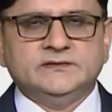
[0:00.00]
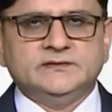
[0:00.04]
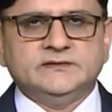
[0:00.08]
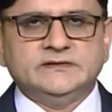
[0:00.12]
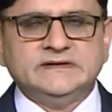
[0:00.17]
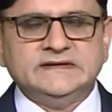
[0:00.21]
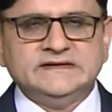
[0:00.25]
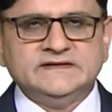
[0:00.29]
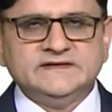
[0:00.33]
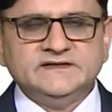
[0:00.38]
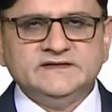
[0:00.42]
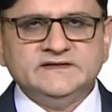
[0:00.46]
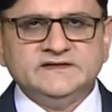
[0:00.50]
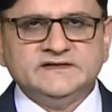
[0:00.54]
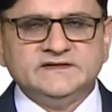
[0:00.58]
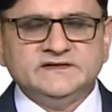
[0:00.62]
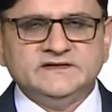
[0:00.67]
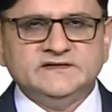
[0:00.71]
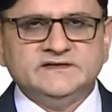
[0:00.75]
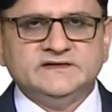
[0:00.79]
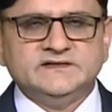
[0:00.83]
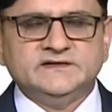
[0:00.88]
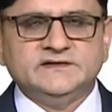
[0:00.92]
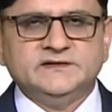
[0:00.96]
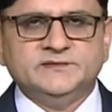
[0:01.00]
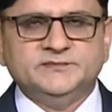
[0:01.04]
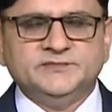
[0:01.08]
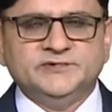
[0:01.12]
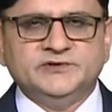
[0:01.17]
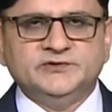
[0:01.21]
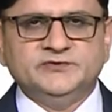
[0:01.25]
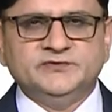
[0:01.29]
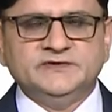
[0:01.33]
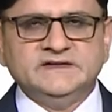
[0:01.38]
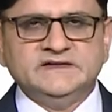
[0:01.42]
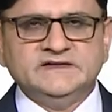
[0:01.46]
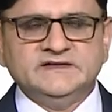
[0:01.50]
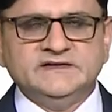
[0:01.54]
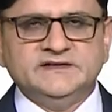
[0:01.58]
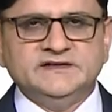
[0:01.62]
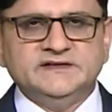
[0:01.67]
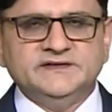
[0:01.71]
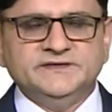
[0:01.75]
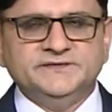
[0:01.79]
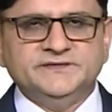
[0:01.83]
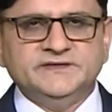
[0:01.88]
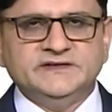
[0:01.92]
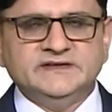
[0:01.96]
Let's discuss about the
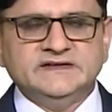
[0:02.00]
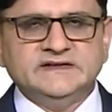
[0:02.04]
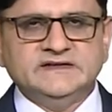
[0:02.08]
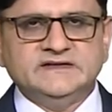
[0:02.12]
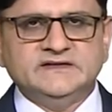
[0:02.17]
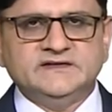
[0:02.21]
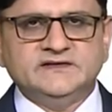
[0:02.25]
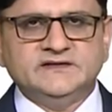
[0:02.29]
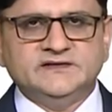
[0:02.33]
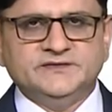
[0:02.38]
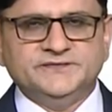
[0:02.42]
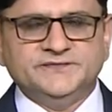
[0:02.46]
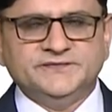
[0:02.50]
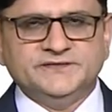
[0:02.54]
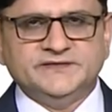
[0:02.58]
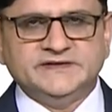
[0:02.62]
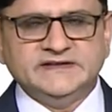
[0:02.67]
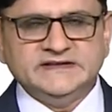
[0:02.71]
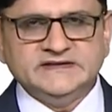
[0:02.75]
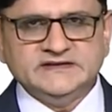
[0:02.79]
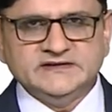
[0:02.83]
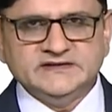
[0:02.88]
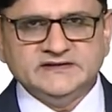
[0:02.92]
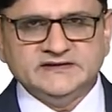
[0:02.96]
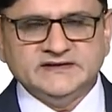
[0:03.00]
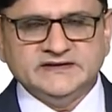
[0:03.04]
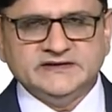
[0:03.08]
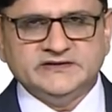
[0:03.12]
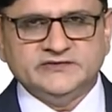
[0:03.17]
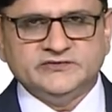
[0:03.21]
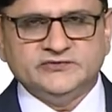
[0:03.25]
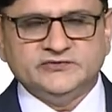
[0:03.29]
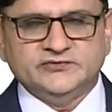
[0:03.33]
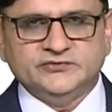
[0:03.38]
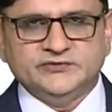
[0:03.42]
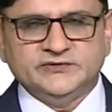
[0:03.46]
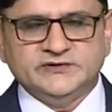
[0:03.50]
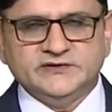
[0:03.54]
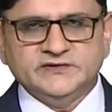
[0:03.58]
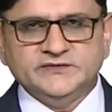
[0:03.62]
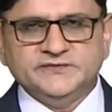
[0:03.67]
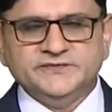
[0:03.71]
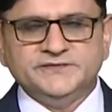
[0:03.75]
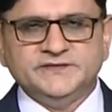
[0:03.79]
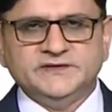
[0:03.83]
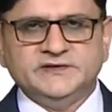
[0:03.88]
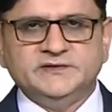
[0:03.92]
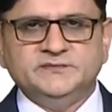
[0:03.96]
significance of written and
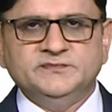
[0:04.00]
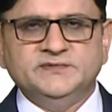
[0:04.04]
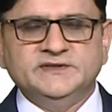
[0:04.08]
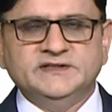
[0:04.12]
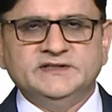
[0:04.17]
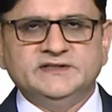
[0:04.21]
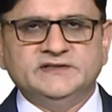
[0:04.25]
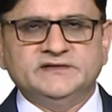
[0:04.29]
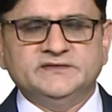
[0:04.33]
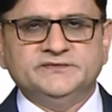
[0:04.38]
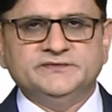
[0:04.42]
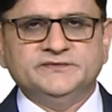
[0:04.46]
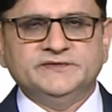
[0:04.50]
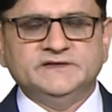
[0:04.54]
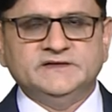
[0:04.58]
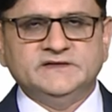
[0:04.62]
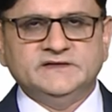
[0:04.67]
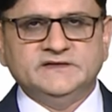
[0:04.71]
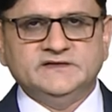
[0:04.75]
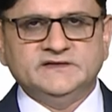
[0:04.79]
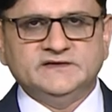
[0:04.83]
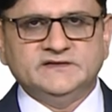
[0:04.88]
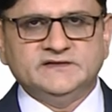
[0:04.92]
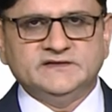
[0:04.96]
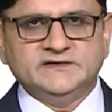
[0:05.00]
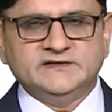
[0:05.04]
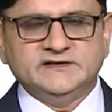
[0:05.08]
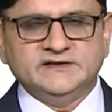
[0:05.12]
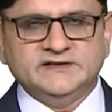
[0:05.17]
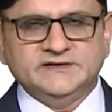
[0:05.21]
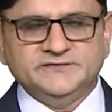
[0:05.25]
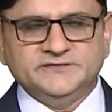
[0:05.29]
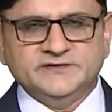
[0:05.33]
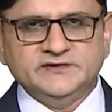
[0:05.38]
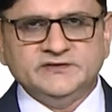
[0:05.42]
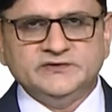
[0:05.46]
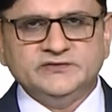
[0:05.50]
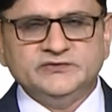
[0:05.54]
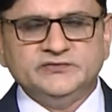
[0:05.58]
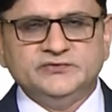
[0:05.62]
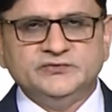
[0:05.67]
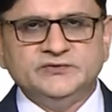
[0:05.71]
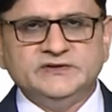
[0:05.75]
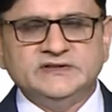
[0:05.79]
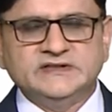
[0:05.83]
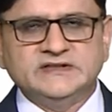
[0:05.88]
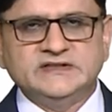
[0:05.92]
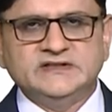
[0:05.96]
oral feedback which is given
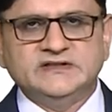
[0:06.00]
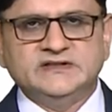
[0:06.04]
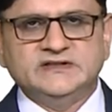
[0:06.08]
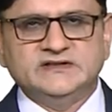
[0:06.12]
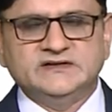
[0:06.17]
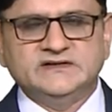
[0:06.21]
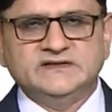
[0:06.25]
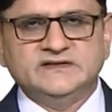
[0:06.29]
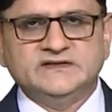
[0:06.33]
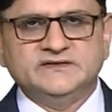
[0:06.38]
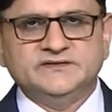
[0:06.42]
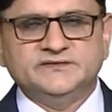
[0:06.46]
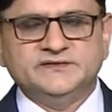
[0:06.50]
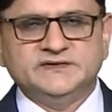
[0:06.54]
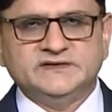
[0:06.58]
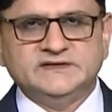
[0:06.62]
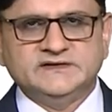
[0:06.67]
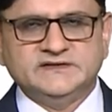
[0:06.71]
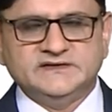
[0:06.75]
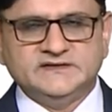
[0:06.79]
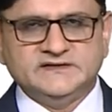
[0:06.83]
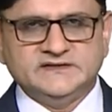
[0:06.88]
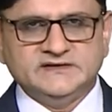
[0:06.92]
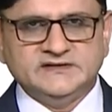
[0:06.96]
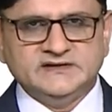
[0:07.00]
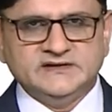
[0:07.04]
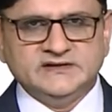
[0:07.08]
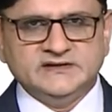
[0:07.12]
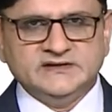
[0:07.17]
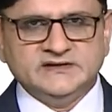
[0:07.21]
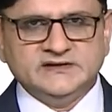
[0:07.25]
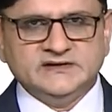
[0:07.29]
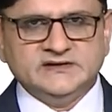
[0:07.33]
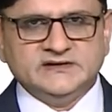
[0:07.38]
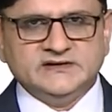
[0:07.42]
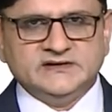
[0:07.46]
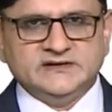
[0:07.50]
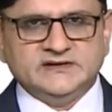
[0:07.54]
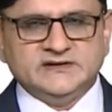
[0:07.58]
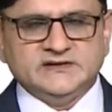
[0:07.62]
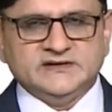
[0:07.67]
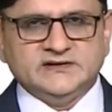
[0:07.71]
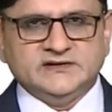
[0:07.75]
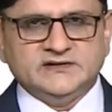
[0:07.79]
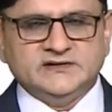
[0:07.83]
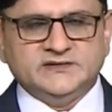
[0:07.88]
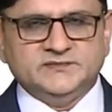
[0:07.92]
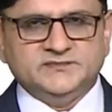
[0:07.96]
to the class, which is
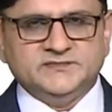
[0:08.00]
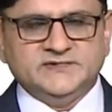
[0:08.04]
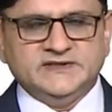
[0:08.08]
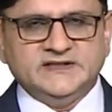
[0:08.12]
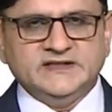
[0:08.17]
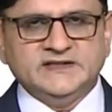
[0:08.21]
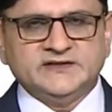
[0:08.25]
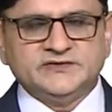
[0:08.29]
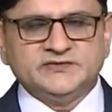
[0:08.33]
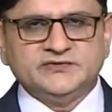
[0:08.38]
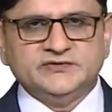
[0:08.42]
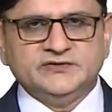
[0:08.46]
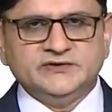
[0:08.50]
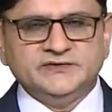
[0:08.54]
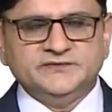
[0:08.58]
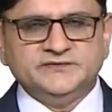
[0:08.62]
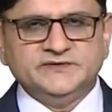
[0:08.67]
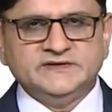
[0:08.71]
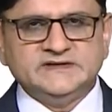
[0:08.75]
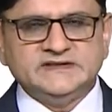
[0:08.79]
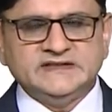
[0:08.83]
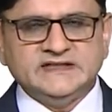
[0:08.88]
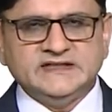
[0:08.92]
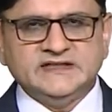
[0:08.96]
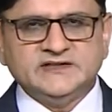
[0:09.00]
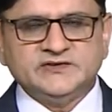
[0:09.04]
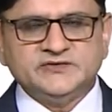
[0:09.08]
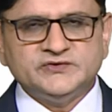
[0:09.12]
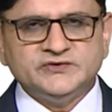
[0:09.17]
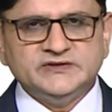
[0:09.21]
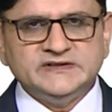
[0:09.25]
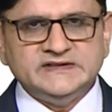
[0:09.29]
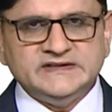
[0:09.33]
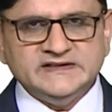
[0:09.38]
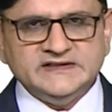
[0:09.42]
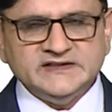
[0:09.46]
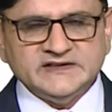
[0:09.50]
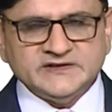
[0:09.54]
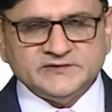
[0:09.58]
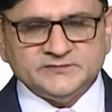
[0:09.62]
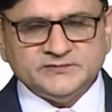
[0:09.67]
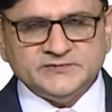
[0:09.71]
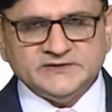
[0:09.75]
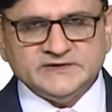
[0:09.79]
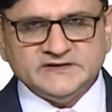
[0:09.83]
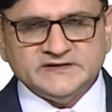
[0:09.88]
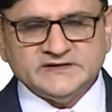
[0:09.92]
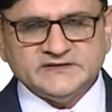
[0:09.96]
um, actually which actually takes
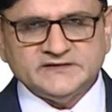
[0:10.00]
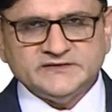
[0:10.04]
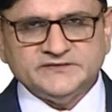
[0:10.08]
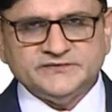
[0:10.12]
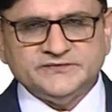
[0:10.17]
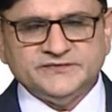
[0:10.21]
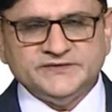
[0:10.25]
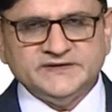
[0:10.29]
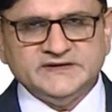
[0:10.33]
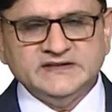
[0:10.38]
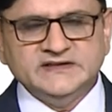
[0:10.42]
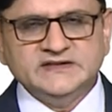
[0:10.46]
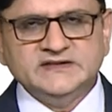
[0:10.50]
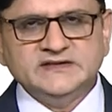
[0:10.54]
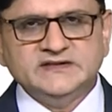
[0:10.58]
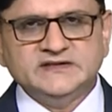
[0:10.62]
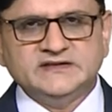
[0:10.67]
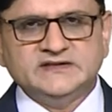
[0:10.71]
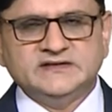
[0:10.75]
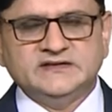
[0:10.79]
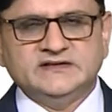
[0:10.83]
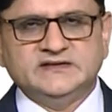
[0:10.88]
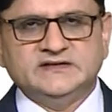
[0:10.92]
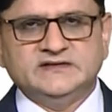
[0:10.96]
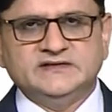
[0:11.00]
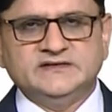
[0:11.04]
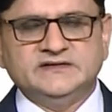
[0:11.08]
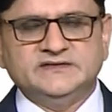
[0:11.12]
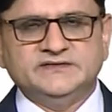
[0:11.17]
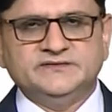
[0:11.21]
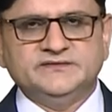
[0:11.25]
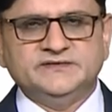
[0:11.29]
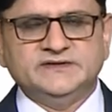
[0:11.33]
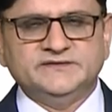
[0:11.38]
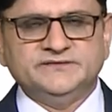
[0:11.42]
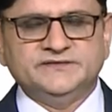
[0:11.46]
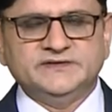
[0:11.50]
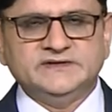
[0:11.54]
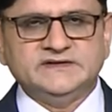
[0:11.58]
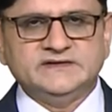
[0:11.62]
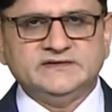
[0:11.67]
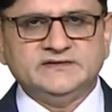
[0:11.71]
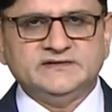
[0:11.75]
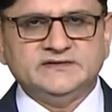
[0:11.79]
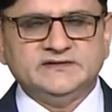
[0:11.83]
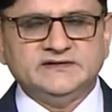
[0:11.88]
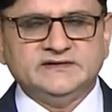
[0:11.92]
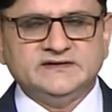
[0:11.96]
place within the class, which
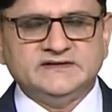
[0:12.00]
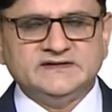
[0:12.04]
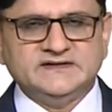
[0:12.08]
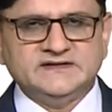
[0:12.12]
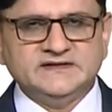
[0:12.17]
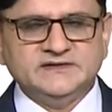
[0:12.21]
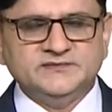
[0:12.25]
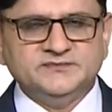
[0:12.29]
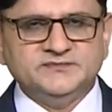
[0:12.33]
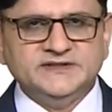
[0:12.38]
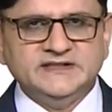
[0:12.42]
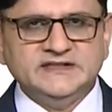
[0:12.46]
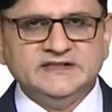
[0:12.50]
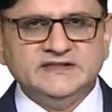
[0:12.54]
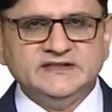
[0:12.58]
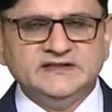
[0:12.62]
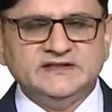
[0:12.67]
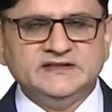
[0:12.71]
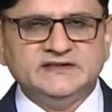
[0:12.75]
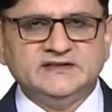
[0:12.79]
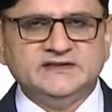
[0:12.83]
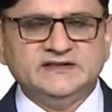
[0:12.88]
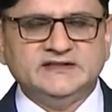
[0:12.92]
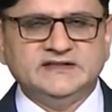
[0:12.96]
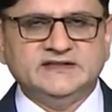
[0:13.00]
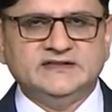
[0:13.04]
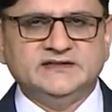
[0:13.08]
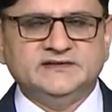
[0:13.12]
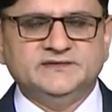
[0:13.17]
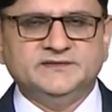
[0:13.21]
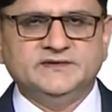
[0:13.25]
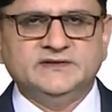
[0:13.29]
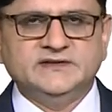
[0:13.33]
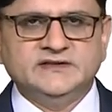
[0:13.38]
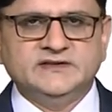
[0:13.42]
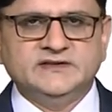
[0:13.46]
doesn't mean that